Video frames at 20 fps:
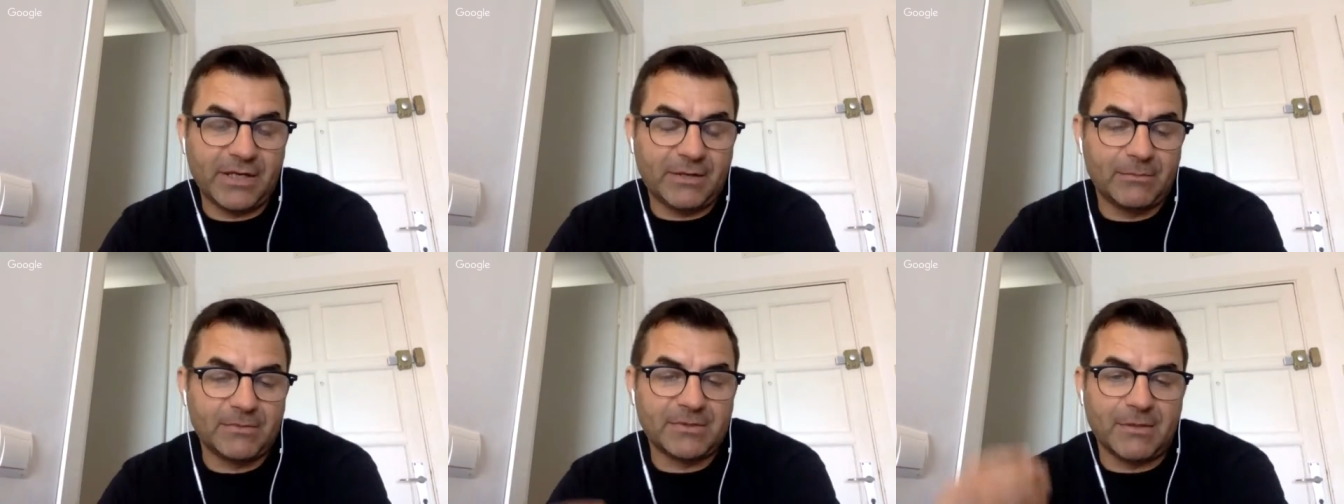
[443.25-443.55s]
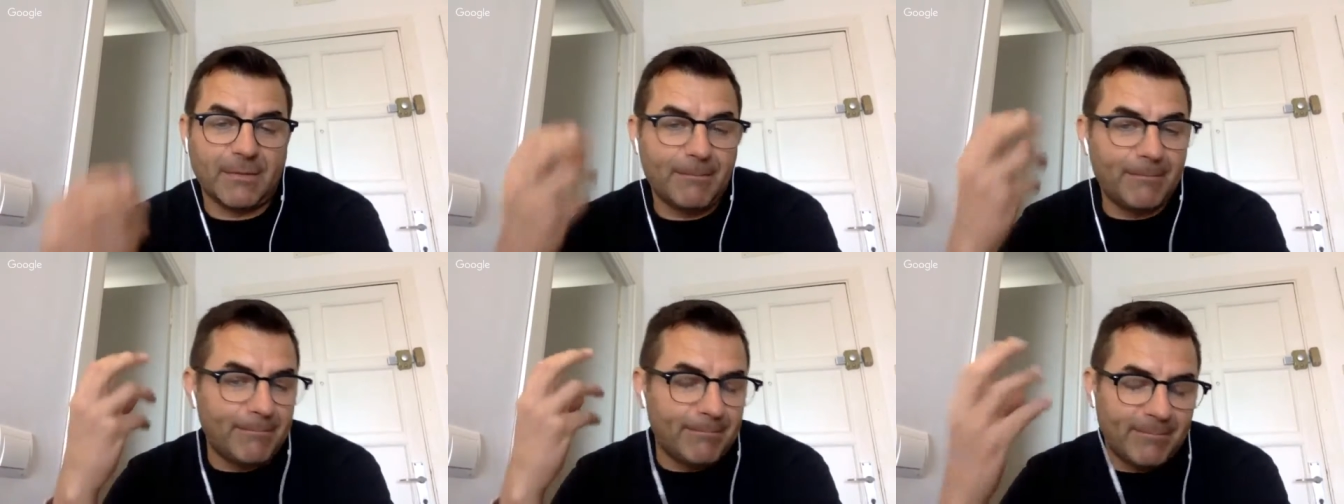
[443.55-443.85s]
And it was
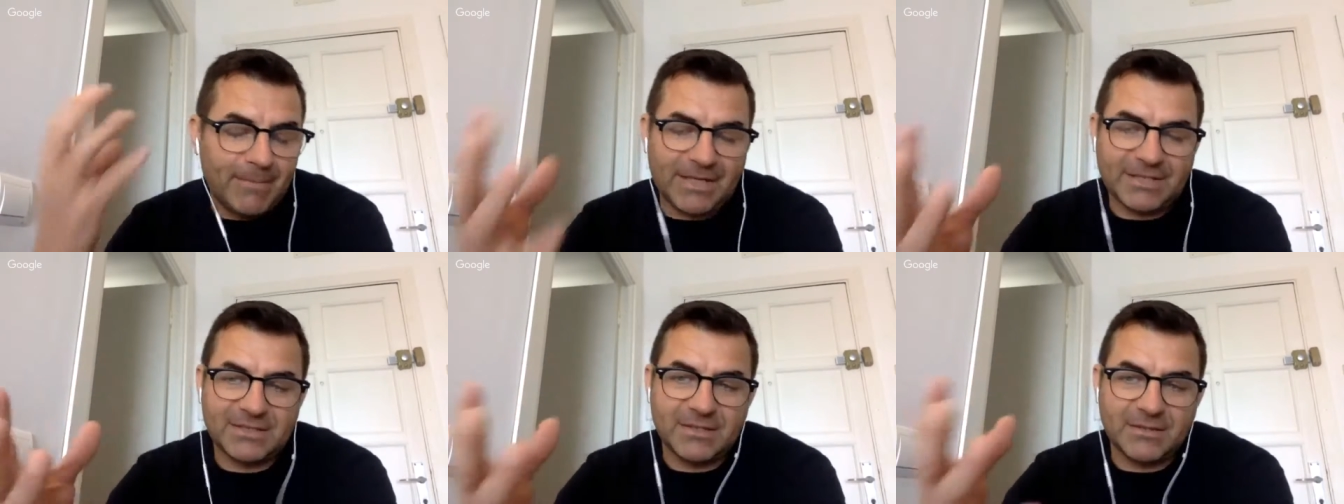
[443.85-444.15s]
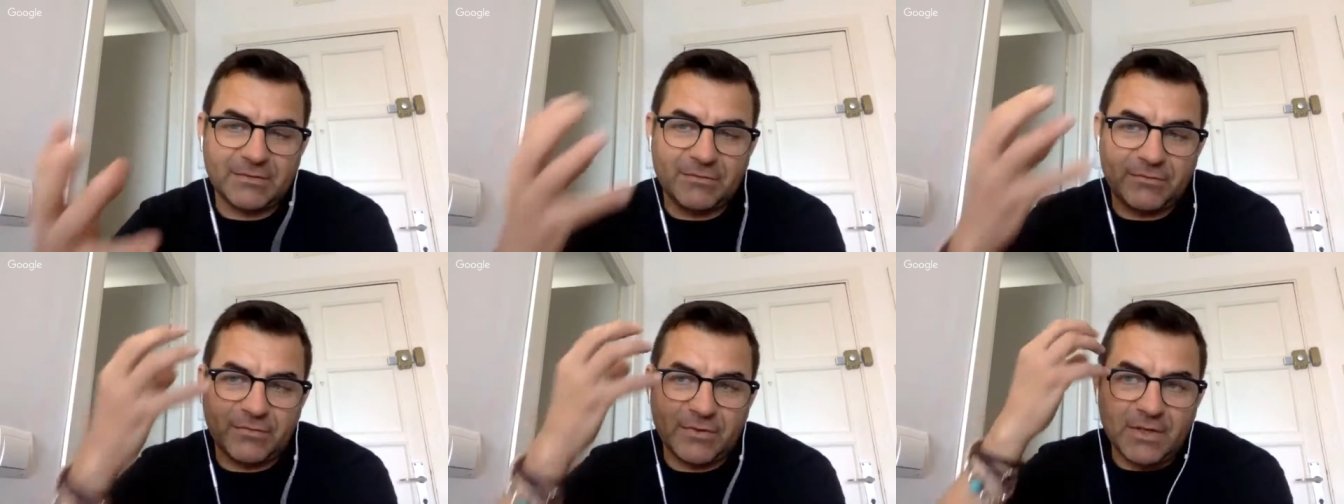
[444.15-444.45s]
a
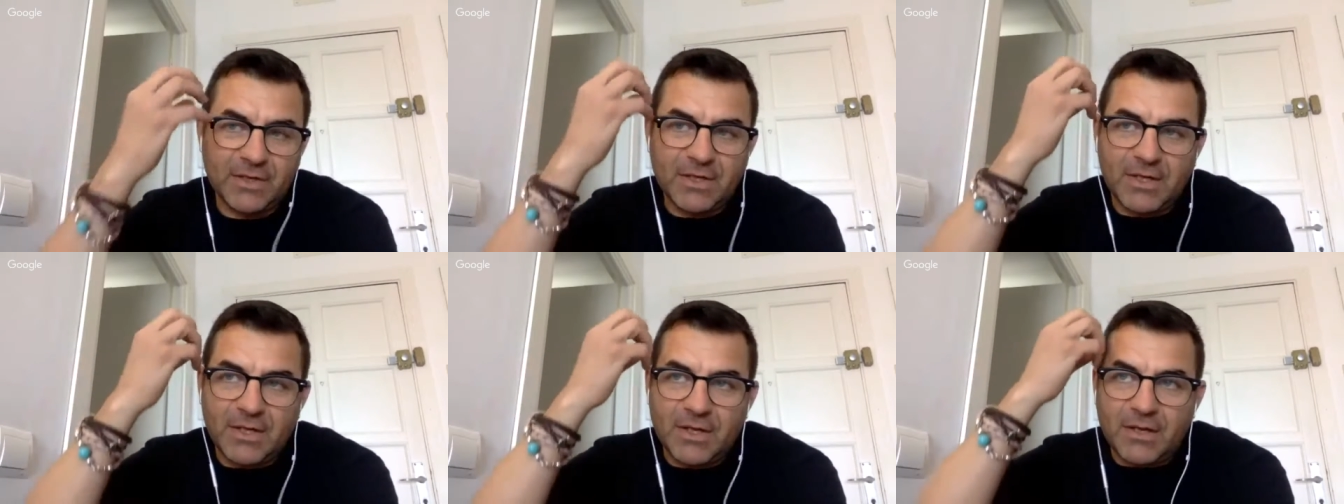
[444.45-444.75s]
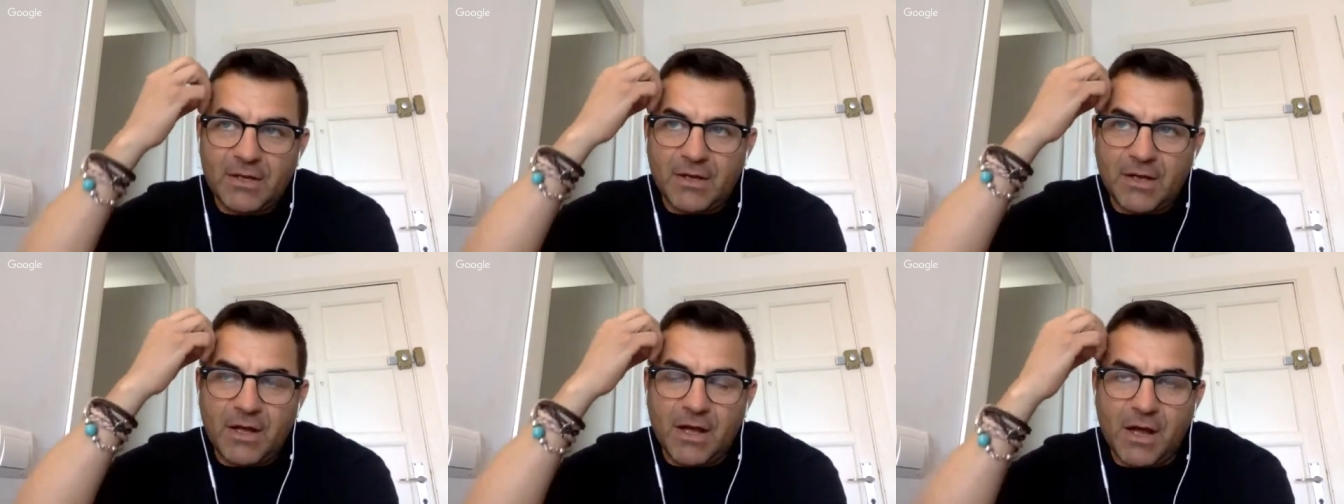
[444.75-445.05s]
massive
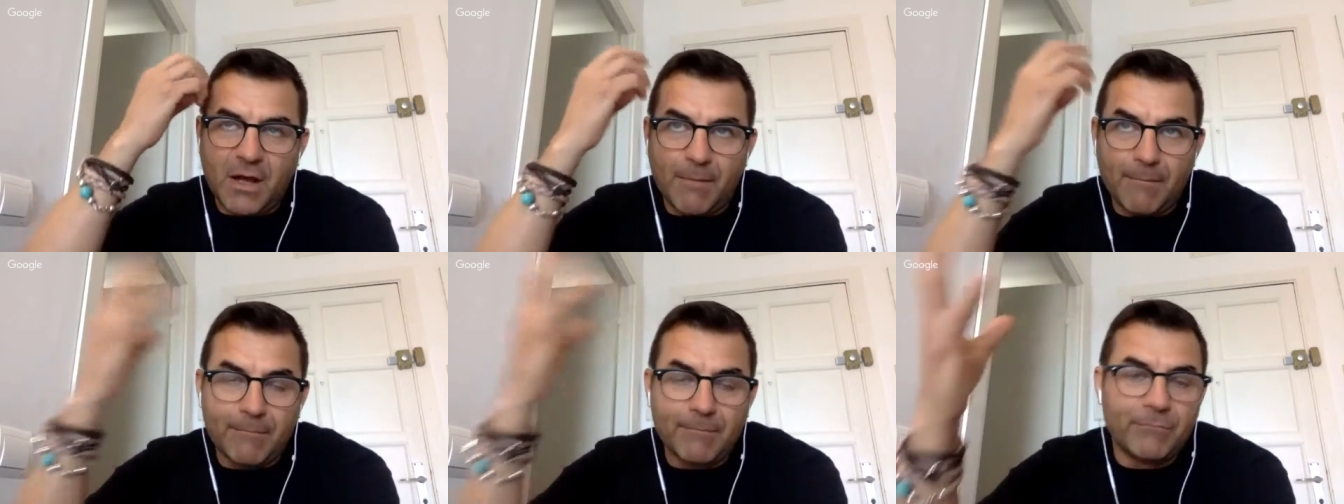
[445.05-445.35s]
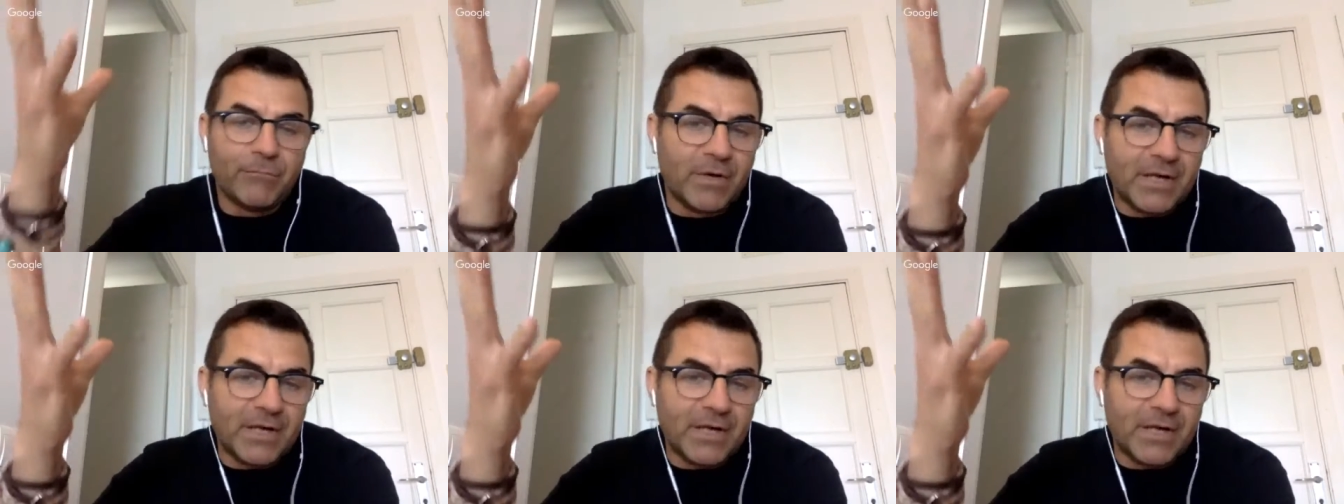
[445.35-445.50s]
um,